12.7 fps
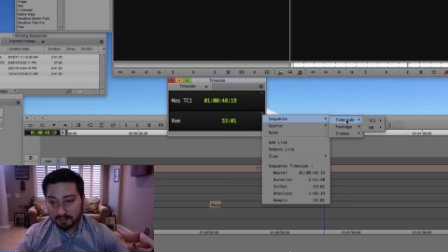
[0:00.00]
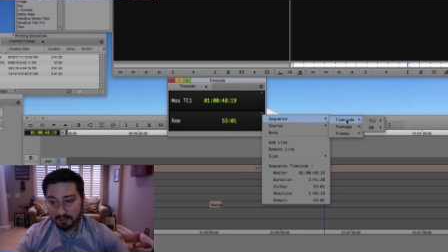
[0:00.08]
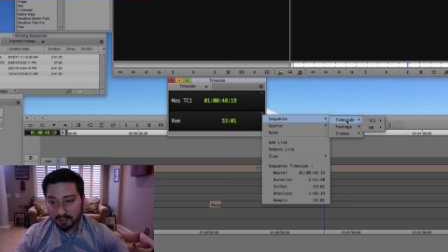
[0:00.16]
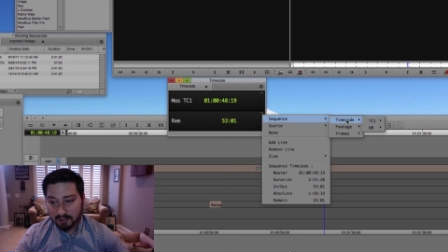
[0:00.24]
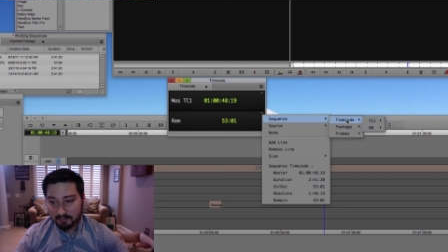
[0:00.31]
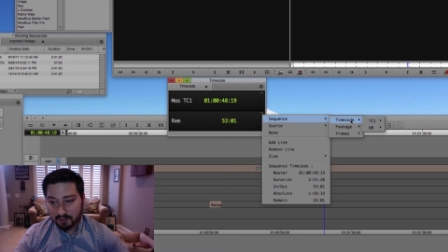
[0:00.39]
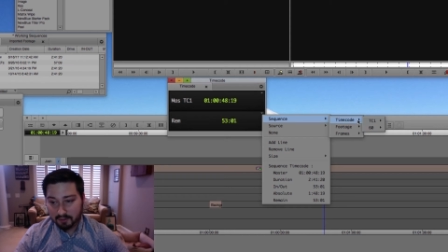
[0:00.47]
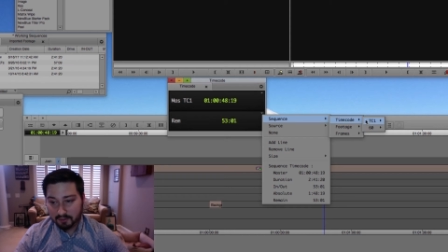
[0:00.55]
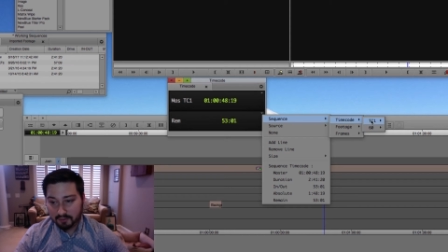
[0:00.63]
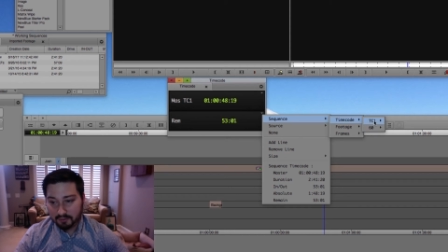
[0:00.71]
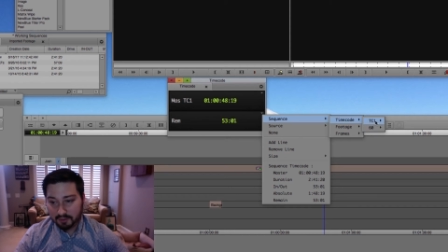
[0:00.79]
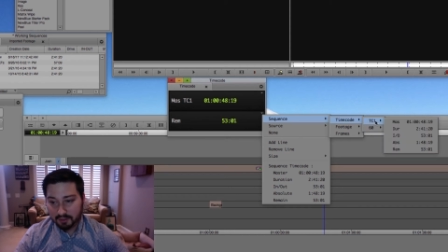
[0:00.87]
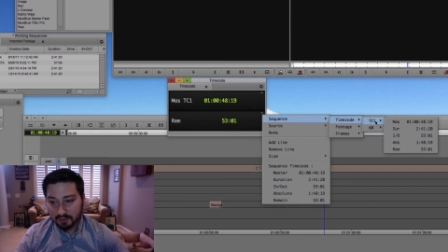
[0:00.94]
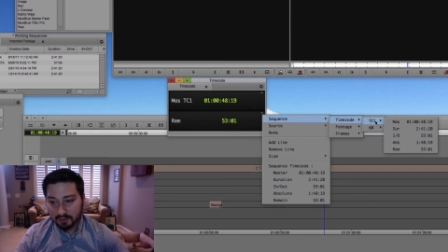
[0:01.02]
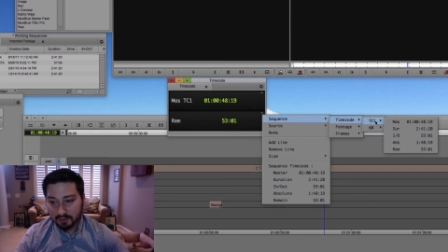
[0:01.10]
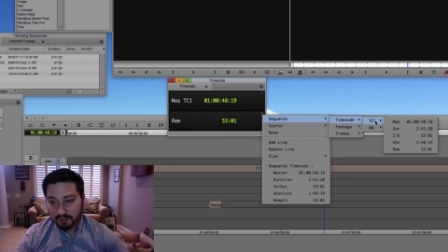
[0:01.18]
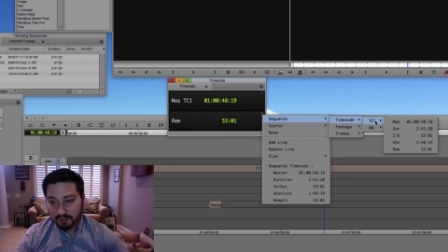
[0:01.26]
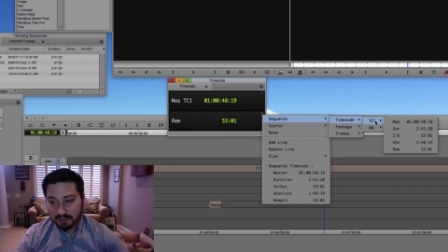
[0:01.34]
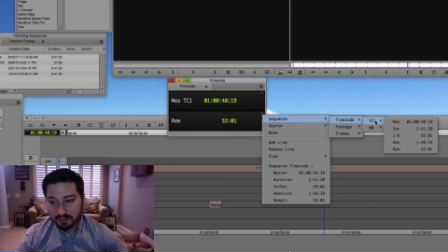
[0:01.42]
timecode,
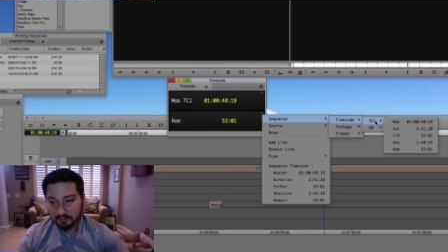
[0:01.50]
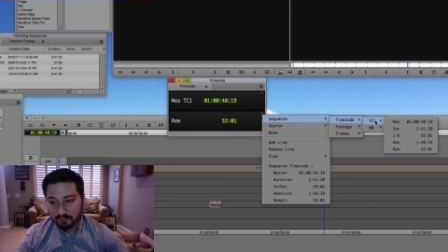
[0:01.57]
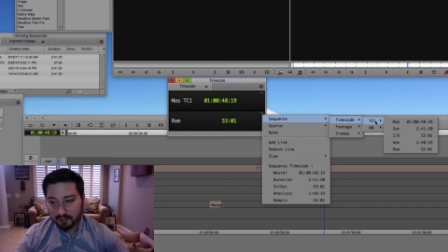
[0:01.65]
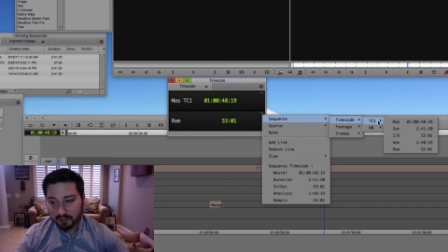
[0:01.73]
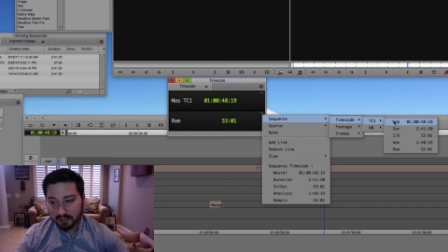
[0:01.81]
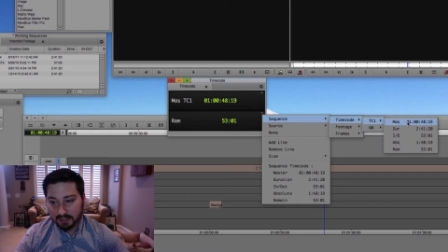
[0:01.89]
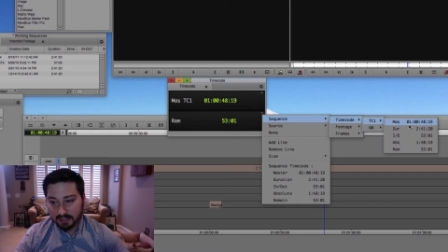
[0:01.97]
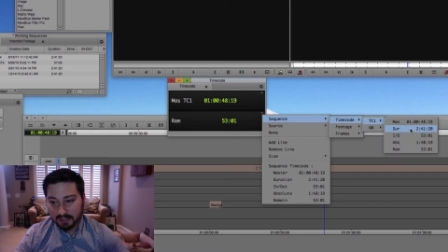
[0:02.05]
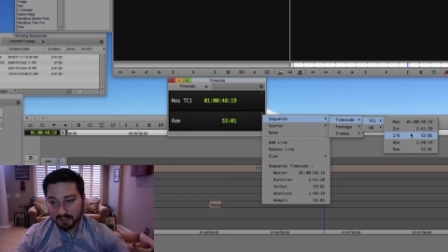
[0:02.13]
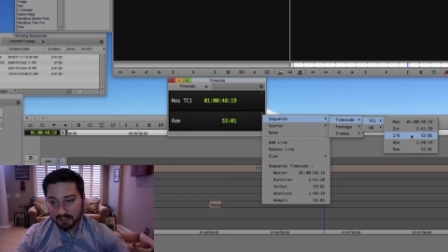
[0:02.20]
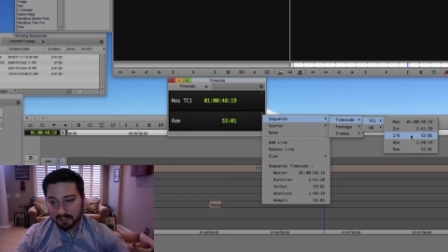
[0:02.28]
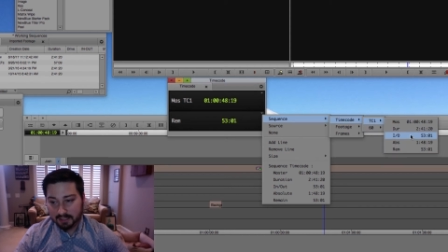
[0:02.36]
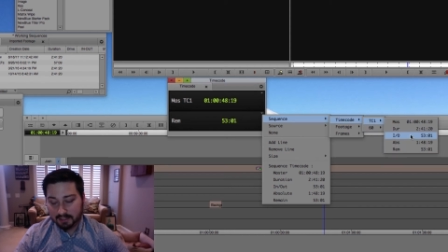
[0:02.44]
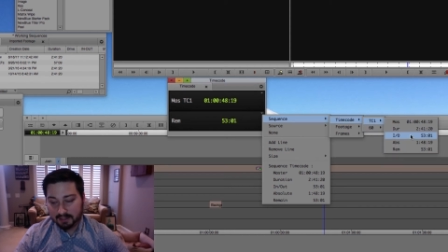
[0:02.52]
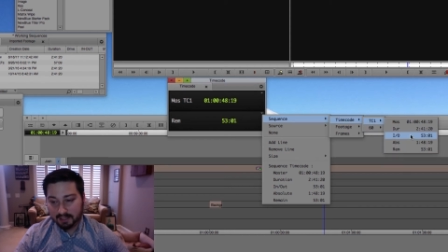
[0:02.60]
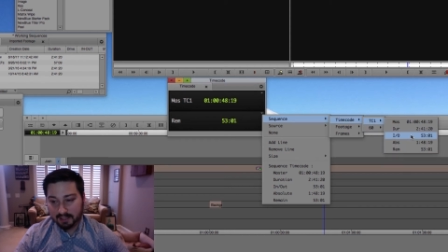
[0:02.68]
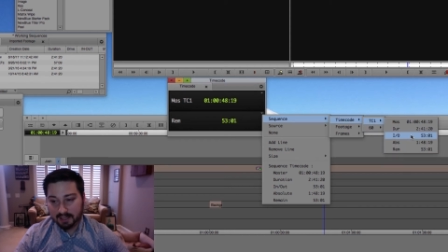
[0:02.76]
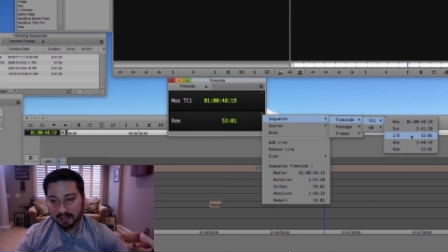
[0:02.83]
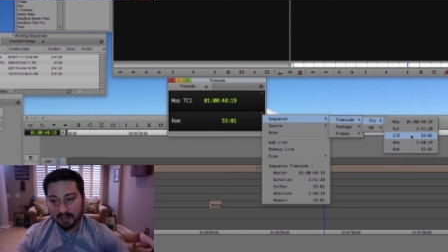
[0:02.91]
T C one, and
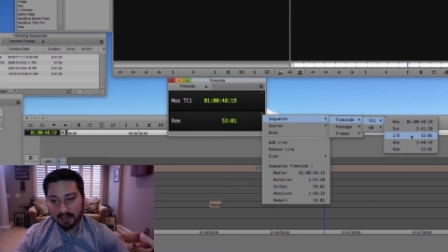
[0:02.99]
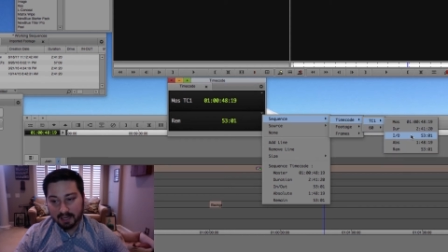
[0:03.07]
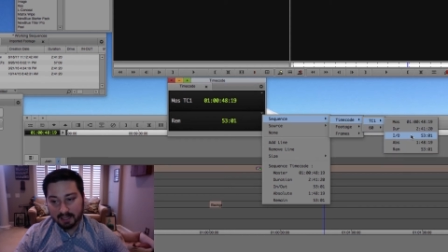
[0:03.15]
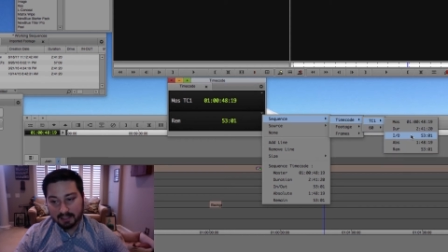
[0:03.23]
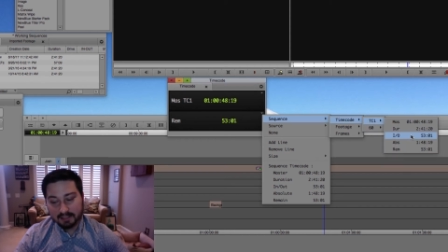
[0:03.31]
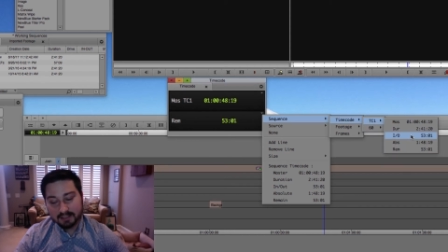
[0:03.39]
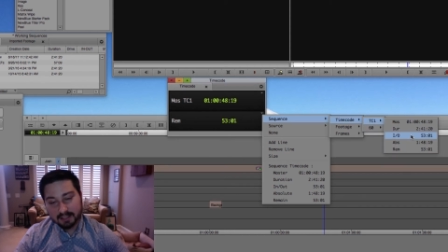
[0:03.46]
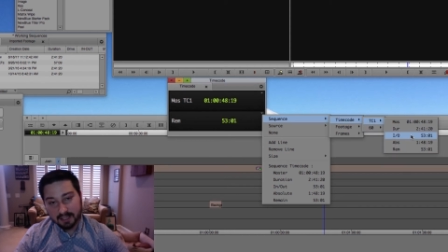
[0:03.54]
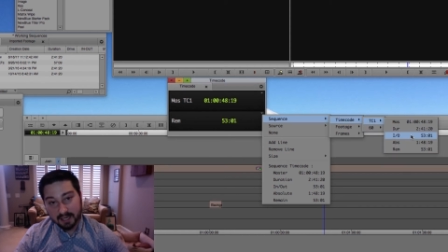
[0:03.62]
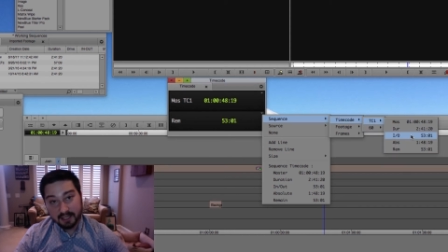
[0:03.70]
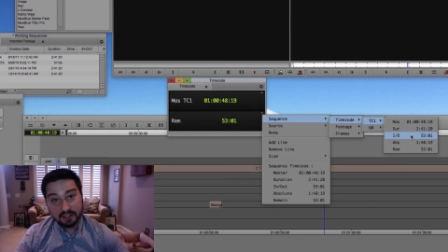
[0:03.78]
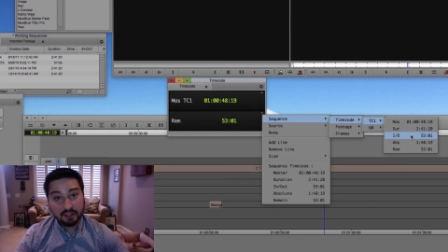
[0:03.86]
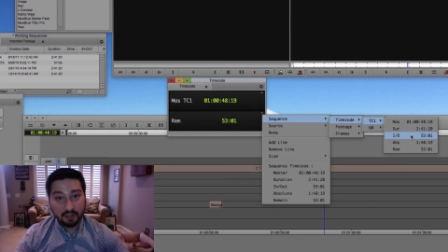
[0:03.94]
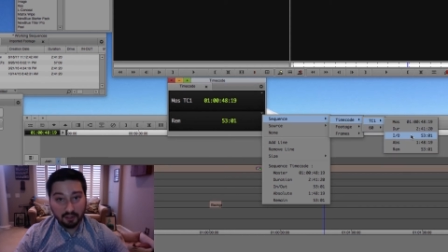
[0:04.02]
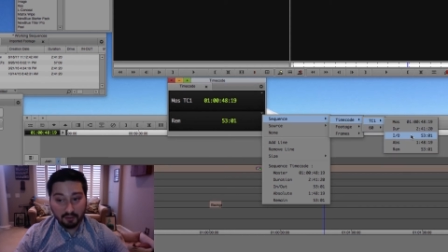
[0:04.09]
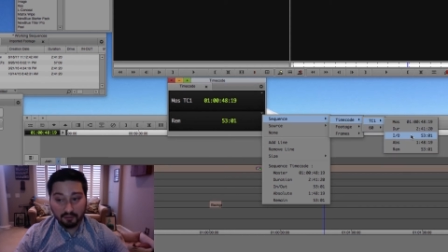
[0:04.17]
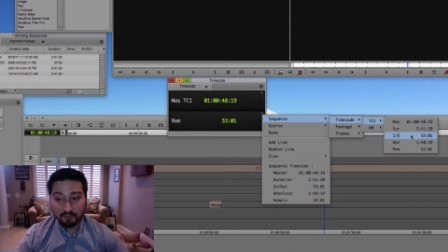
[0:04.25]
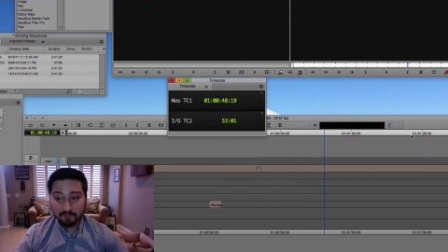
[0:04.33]
then I slash O.